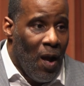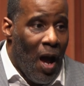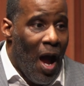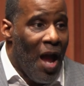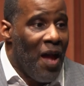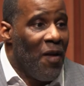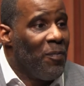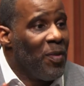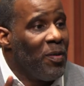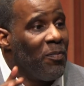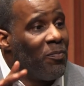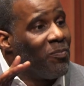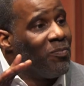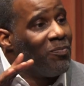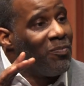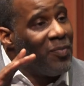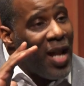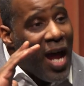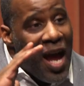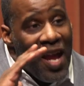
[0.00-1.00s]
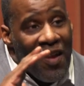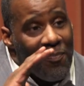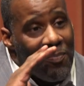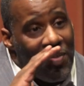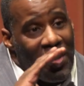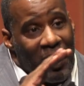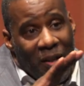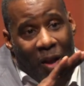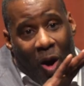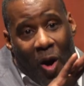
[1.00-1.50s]
I have
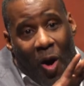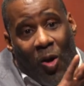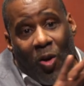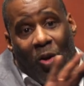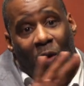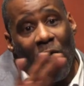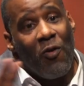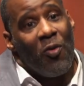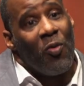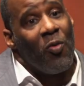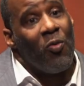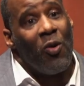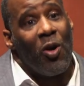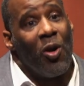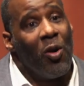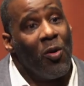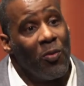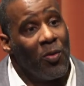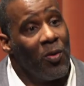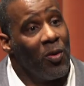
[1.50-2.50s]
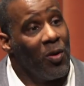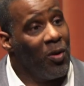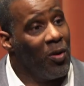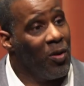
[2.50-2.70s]
been all over the world.